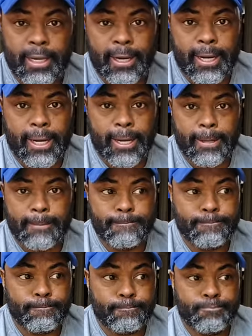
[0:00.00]
Um,
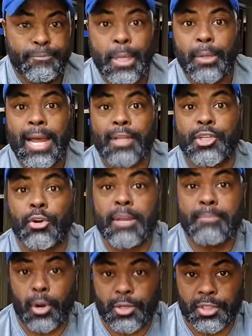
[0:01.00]
build out your
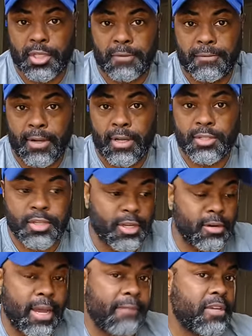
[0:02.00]
emergency fund so you
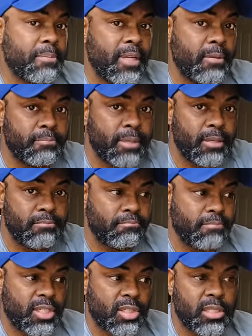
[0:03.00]
don't have to be be
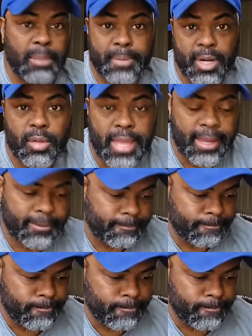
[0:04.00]
be slipping on that.